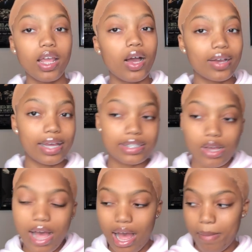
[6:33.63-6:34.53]
Okay, so
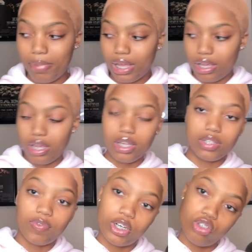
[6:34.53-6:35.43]
how I pluck it is,
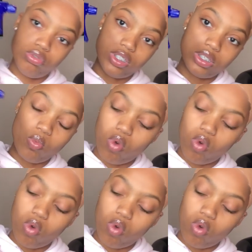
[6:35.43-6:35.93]
first you need some